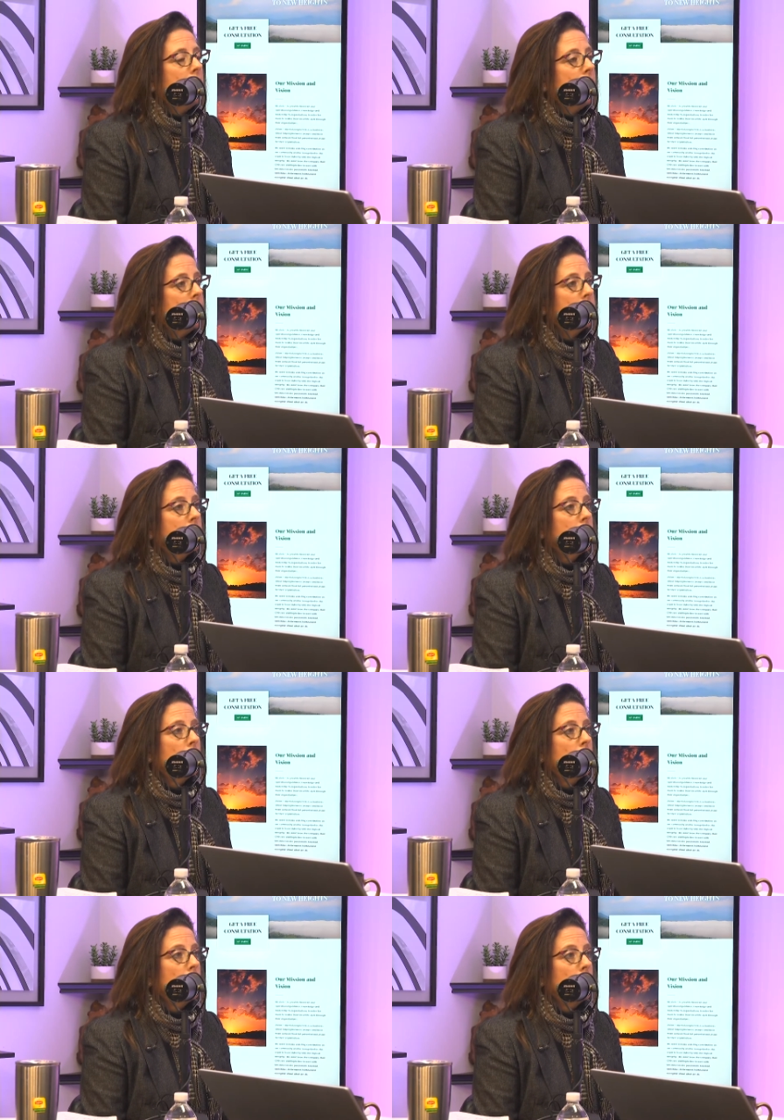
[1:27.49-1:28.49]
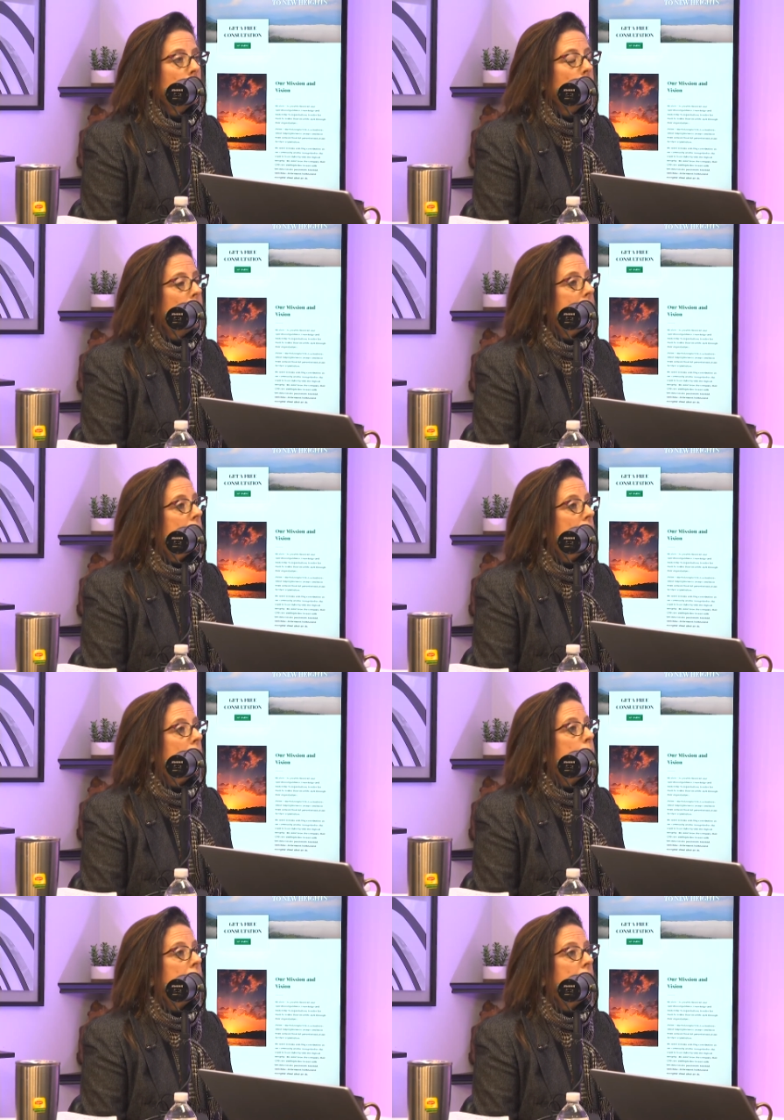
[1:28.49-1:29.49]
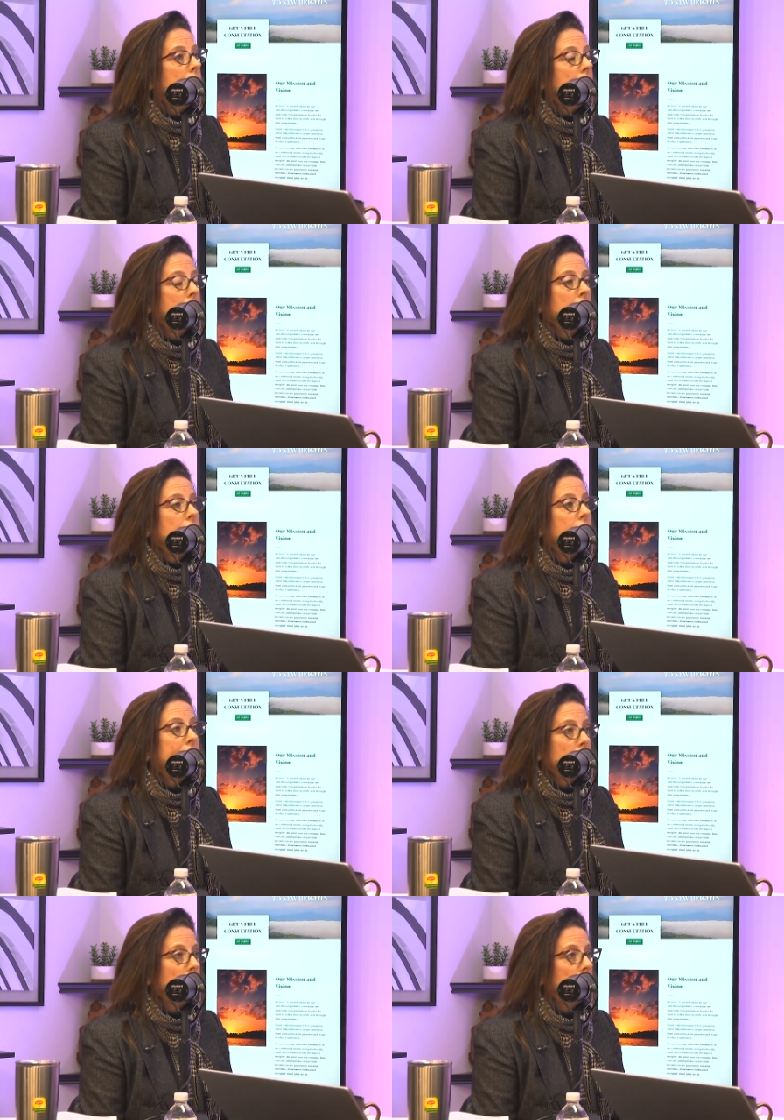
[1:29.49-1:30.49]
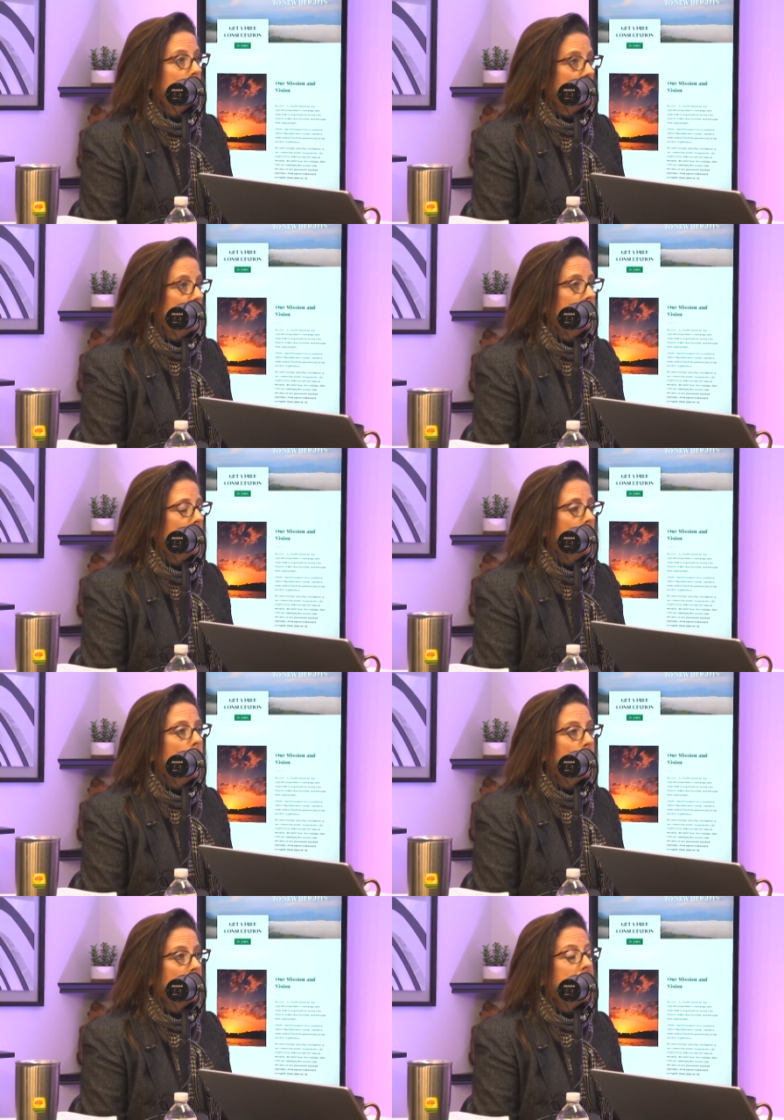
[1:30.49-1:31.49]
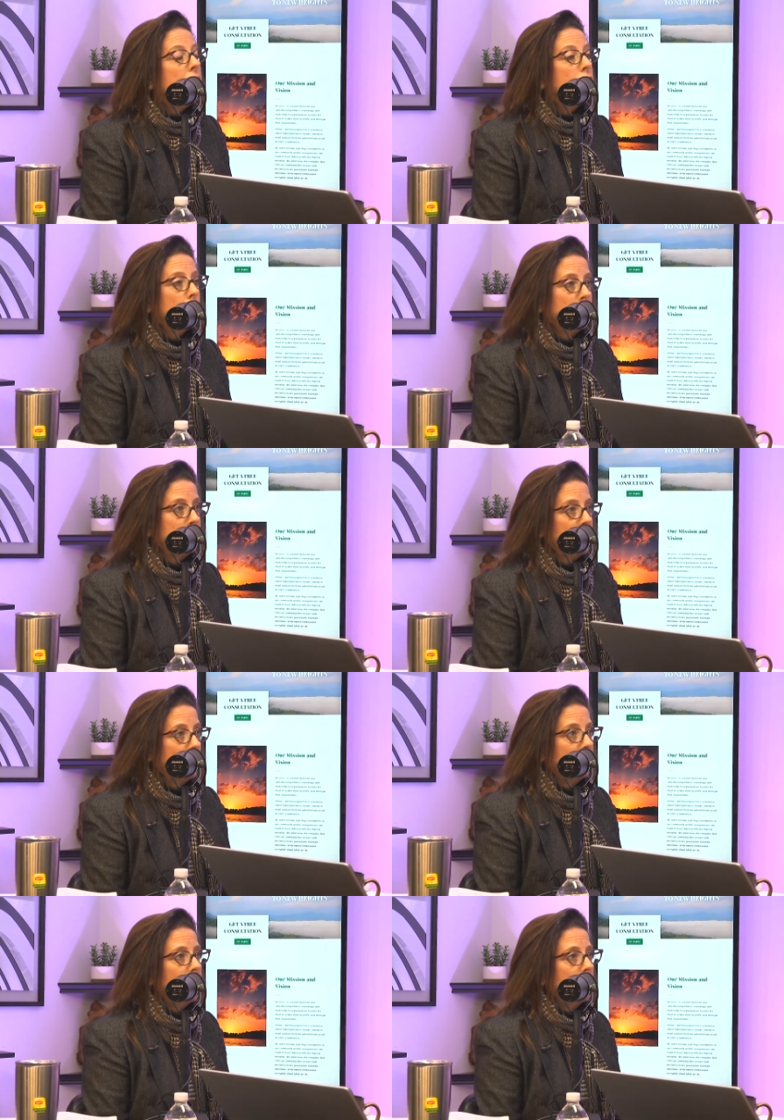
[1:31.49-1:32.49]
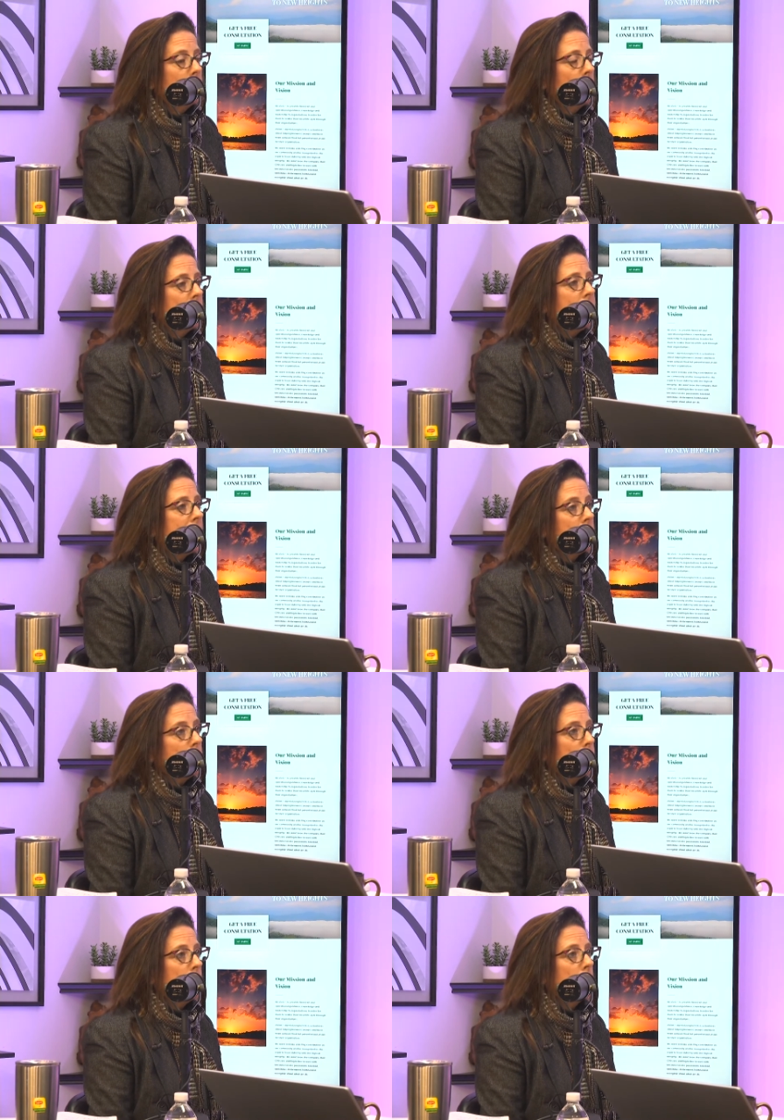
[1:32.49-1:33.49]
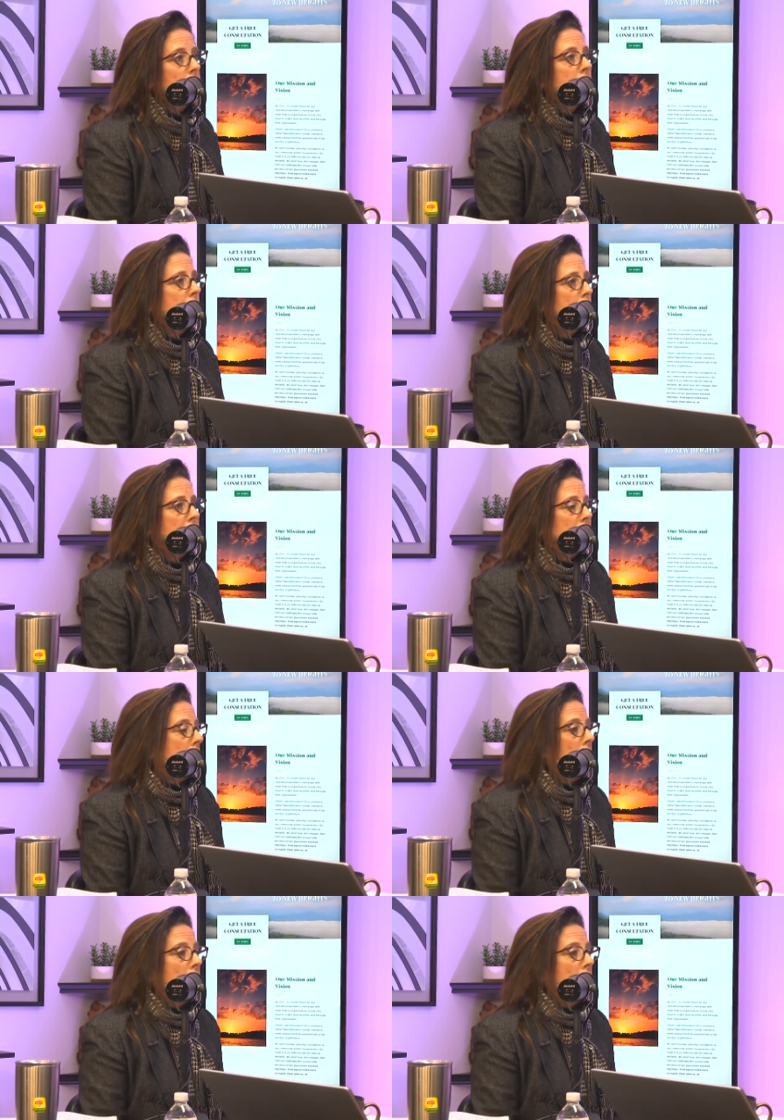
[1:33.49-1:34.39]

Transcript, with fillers: And so we can come in as a fractional CFO or an interim CFO. So a fractional person would come in